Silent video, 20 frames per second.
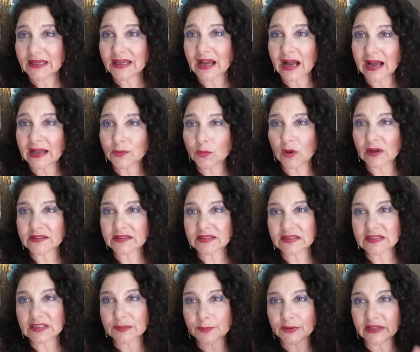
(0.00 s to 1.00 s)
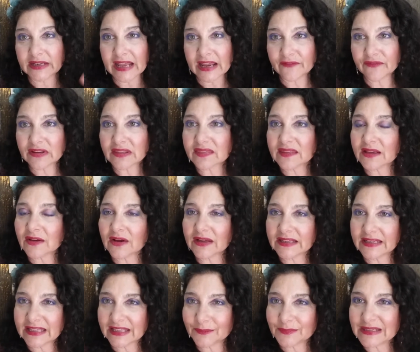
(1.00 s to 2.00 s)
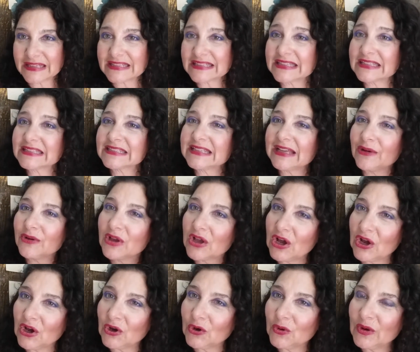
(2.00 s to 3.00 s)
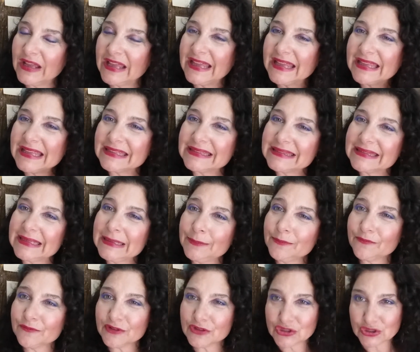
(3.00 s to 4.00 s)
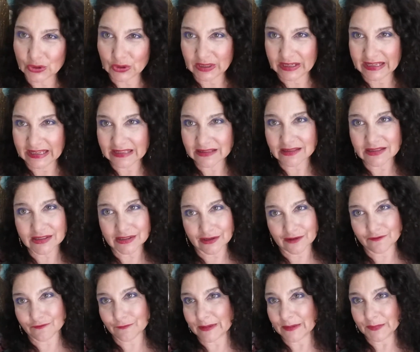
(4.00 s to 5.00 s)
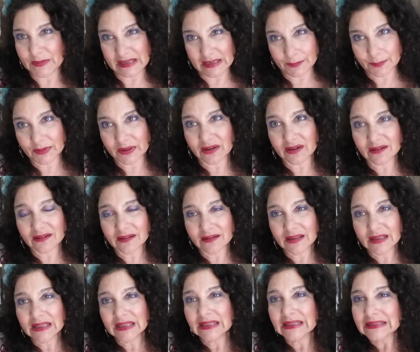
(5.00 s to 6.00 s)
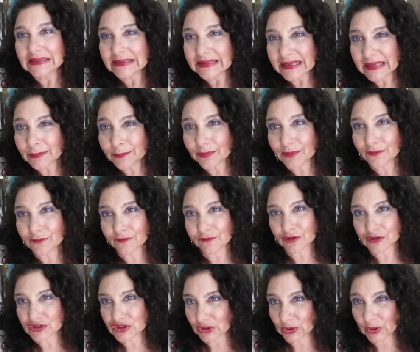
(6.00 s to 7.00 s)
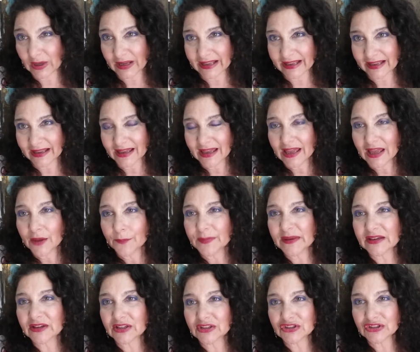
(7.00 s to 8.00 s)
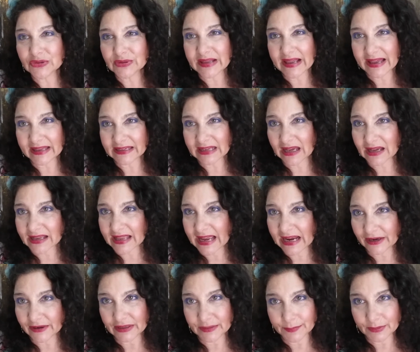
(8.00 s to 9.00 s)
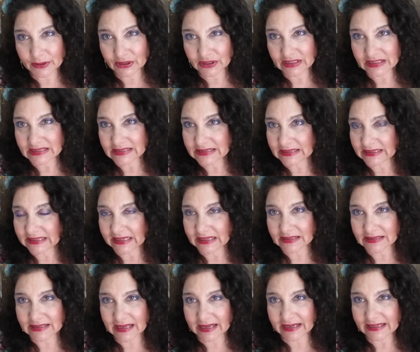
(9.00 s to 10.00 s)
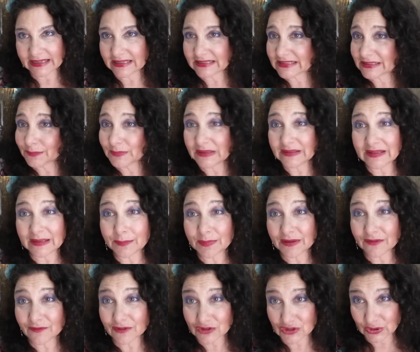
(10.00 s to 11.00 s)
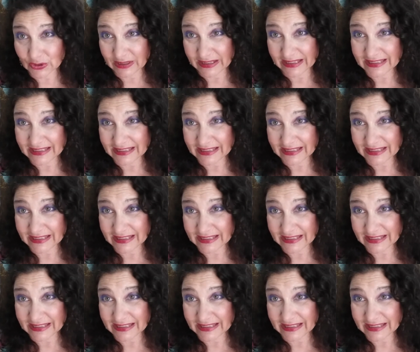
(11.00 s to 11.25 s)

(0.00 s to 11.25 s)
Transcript: God wants us to put everything on Him, and He says, now go and leap for joy and serve my people. Leap for joy because you cannot carry burdens and anxieties and be leaping for joy.